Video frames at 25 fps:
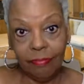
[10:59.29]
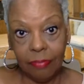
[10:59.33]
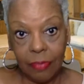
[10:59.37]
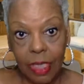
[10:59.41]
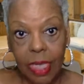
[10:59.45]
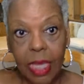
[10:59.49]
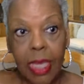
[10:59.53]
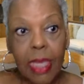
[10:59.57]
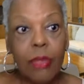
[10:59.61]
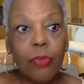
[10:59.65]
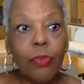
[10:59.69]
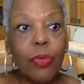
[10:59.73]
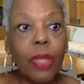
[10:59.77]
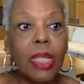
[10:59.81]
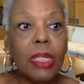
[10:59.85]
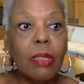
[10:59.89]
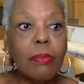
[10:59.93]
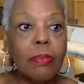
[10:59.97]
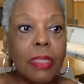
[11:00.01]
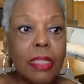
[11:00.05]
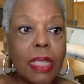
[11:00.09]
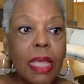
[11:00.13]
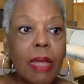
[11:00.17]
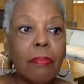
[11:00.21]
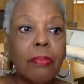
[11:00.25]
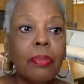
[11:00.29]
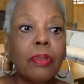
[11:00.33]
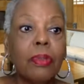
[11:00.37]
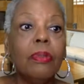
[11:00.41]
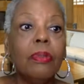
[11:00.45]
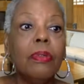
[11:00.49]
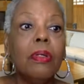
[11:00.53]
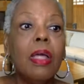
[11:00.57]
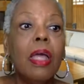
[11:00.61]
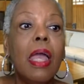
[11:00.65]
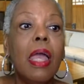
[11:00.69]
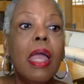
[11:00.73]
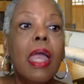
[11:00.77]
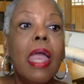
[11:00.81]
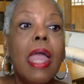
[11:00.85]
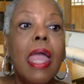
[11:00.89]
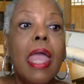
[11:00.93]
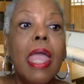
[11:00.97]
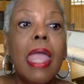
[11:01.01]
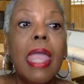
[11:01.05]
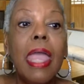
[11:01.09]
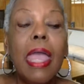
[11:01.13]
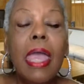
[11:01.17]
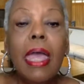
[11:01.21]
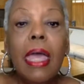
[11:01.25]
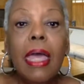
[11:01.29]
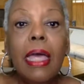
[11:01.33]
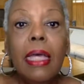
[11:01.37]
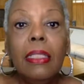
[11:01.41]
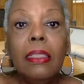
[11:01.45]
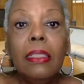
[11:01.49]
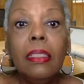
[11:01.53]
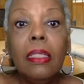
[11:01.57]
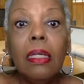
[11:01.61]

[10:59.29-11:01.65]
Okay, random sample, and